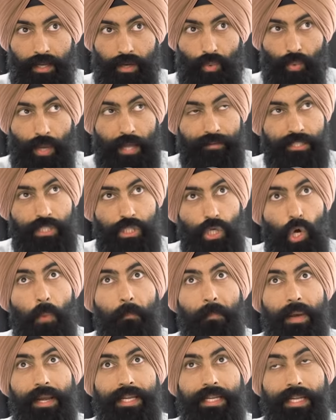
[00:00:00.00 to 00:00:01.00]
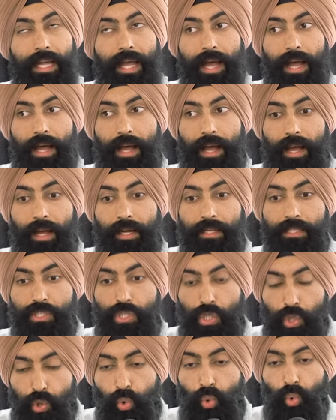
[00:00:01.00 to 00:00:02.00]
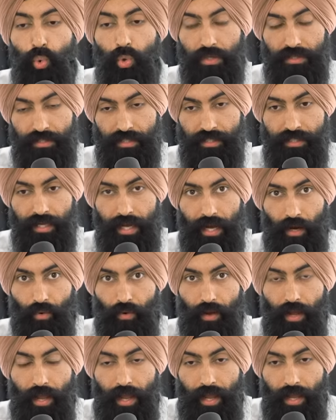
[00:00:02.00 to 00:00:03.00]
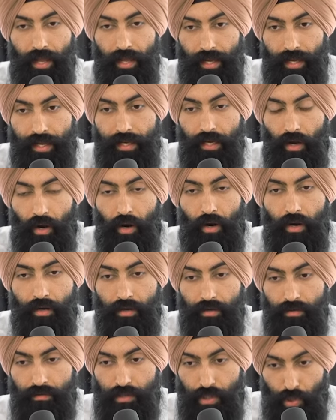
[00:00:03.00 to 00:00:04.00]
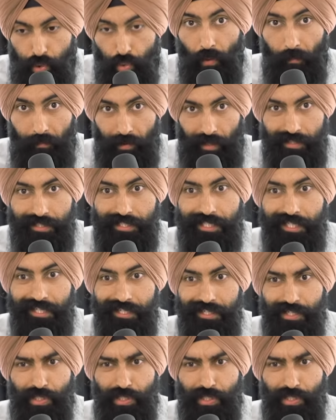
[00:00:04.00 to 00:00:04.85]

we have so many tools now in our tool belt,